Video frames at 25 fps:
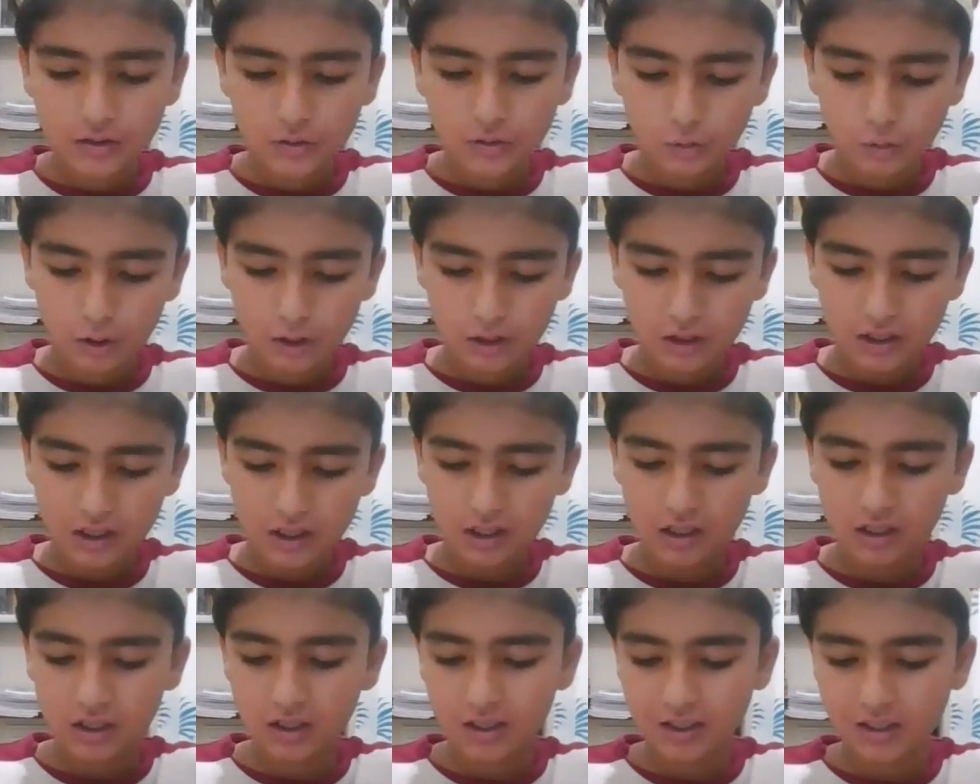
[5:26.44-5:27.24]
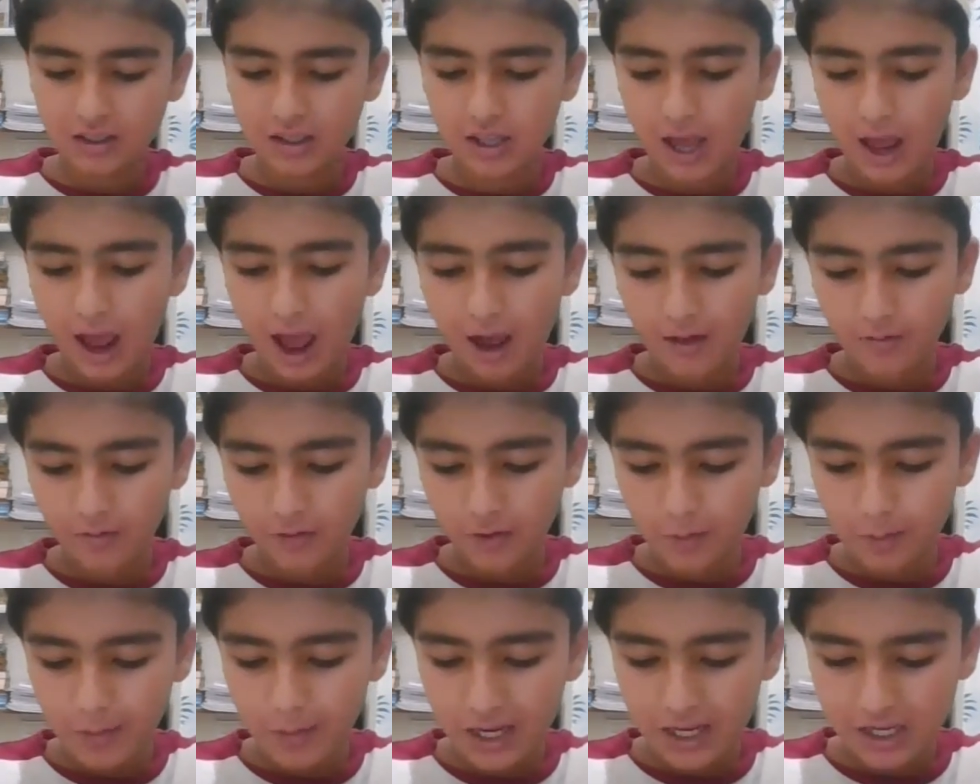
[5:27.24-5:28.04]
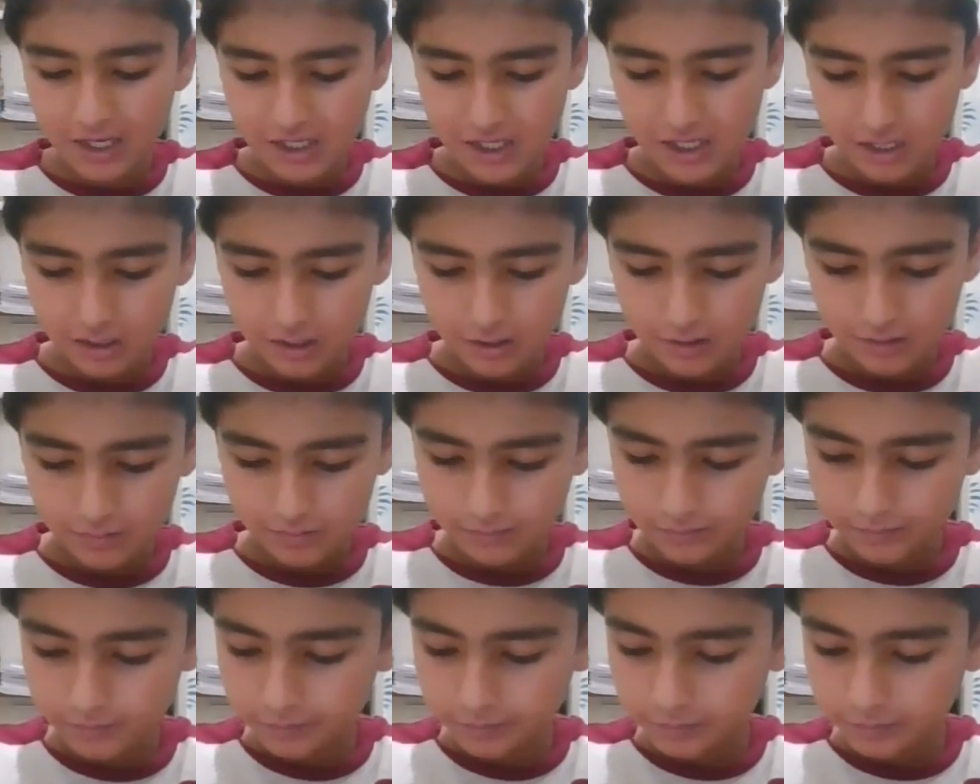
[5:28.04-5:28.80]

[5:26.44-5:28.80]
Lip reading: us what it is affirmation.